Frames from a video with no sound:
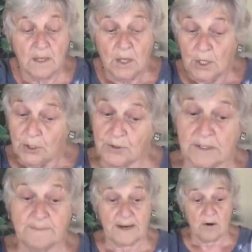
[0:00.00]
"You
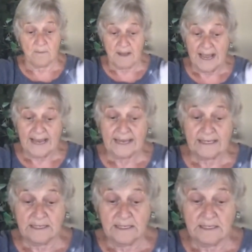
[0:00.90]
can borrow
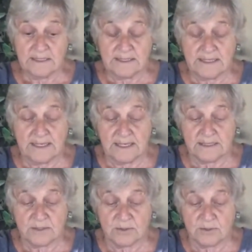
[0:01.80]
mine," said
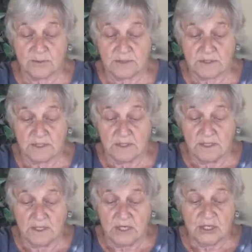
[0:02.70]
Esther Goose.
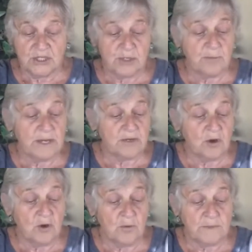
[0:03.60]
She ran
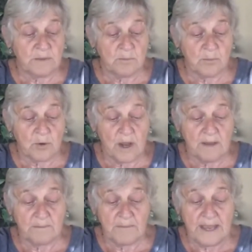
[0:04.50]
home and
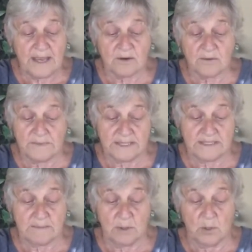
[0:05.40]
brought back her
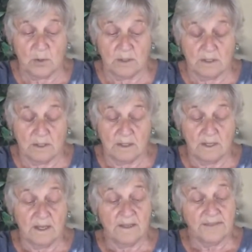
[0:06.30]
mixing bowl.
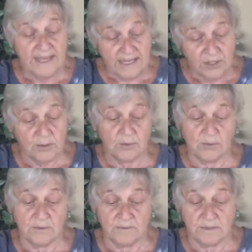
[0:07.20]
"Thank you,"
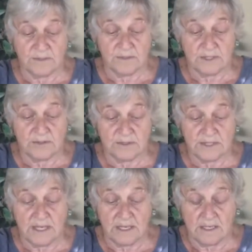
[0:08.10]
the stranger said.